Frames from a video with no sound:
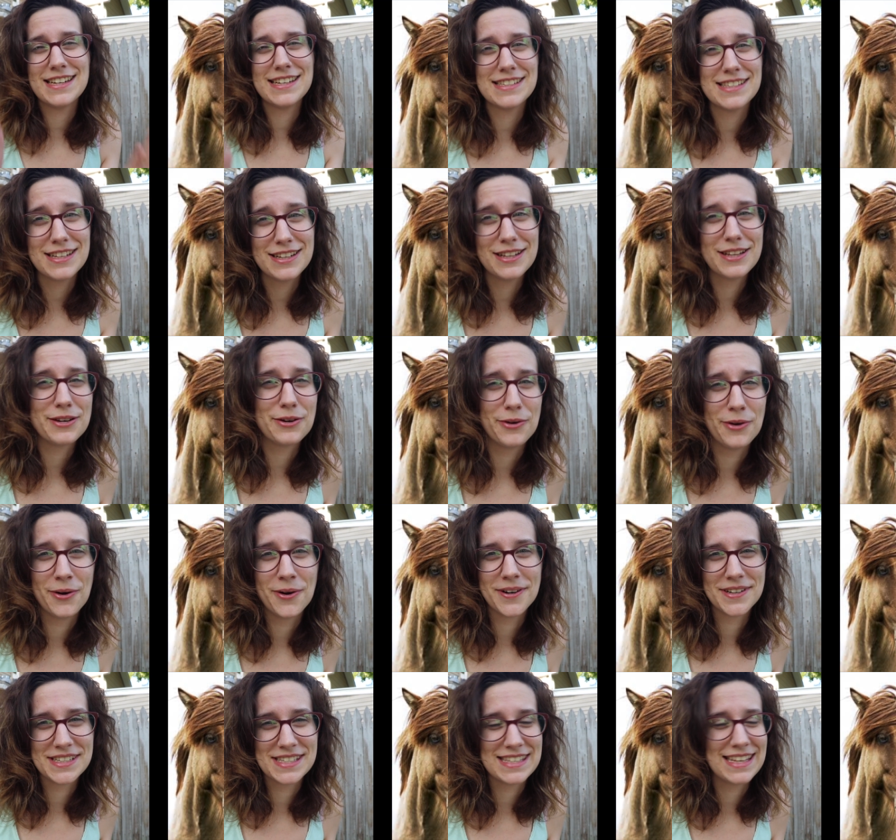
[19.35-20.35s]
is a little
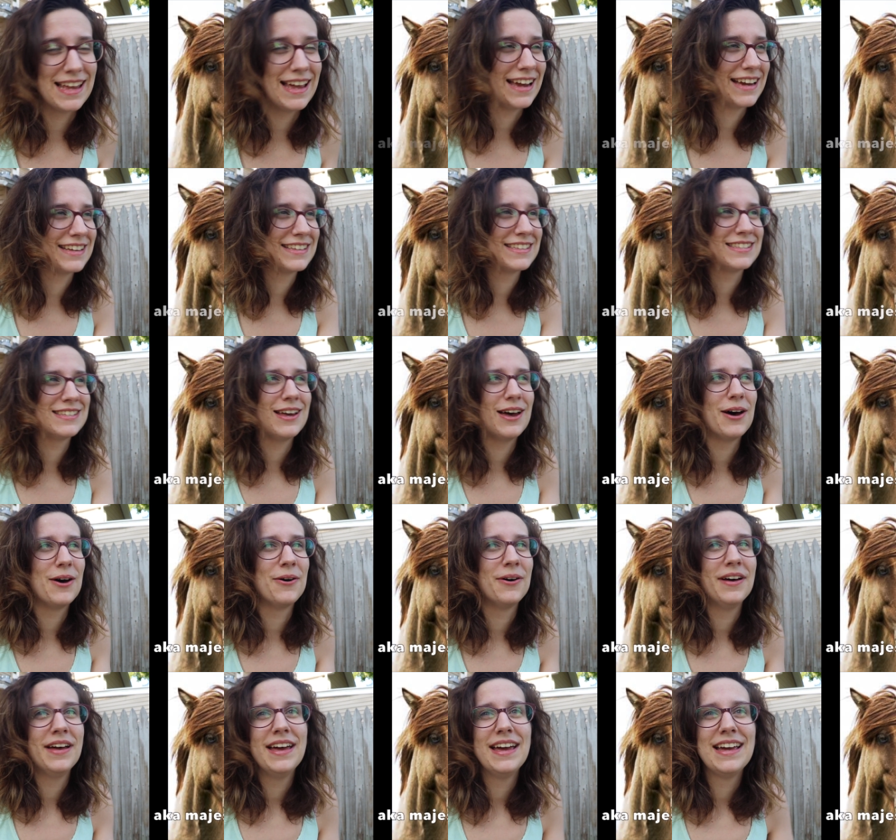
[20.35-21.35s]
horse-like,
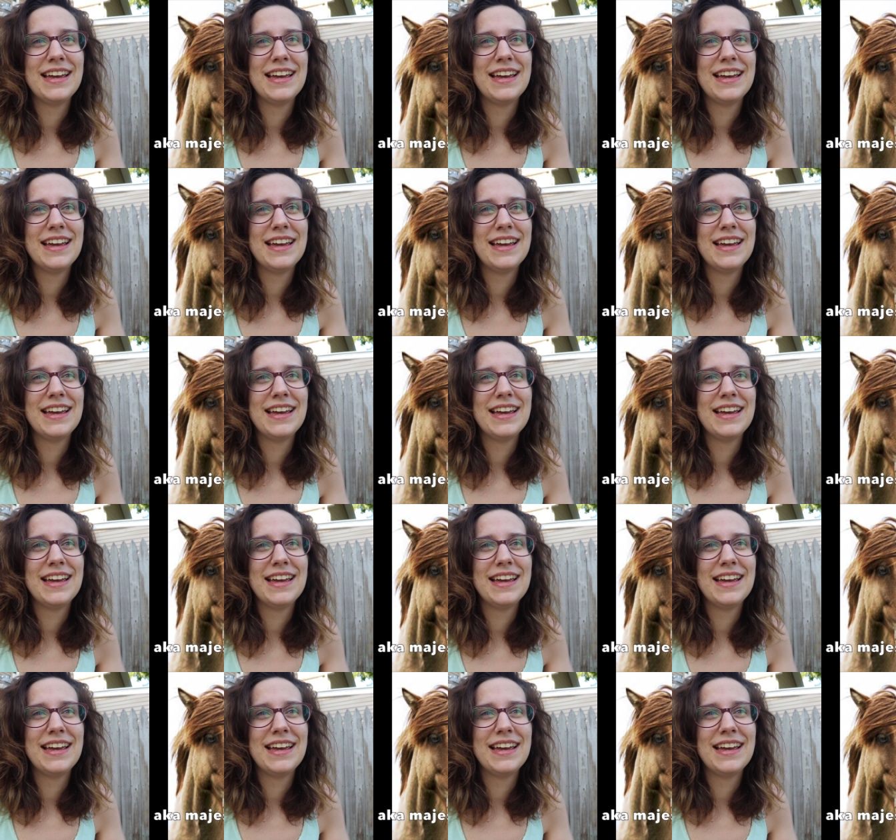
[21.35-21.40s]
so